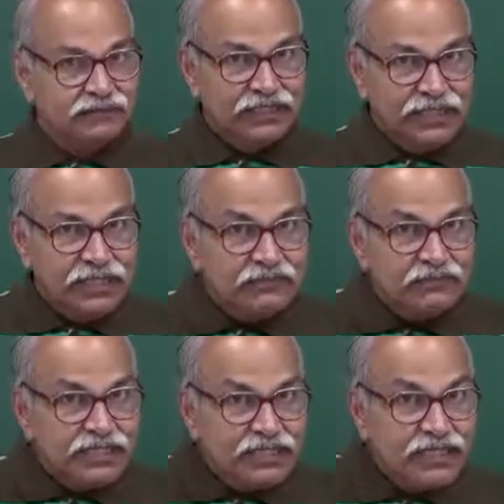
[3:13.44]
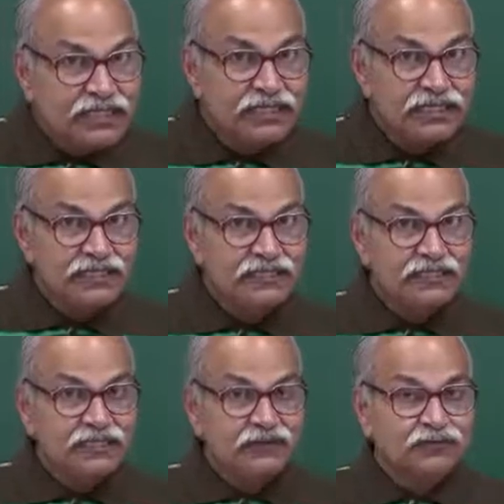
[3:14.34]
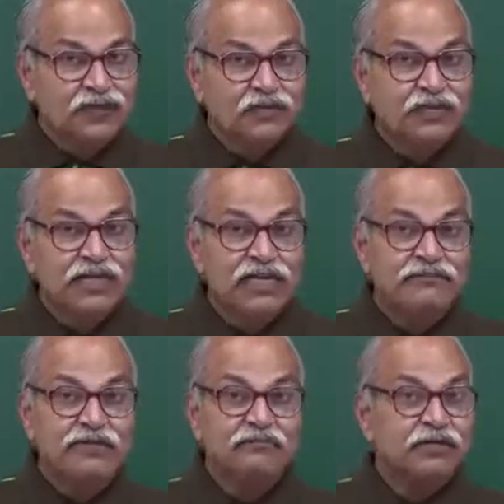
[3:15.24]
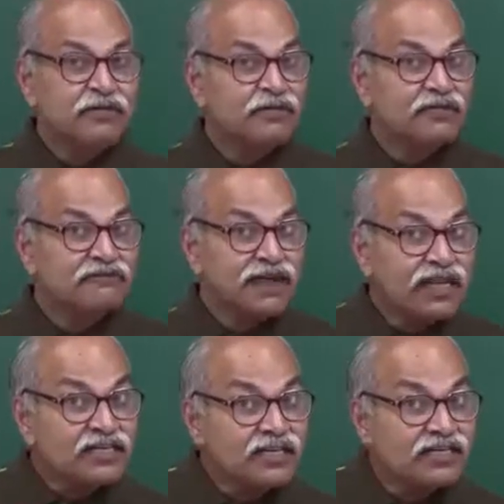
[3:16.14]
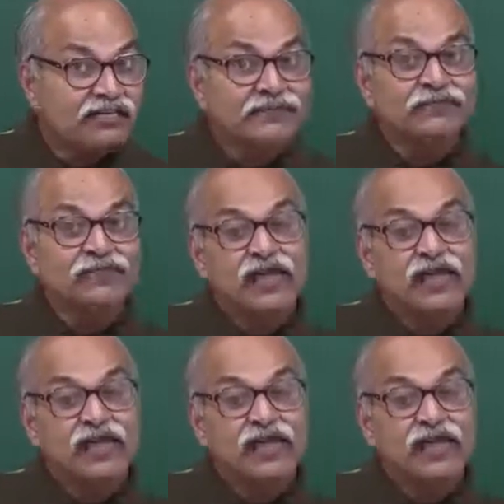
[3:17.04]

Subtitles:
we need materials which behave in a particular fashion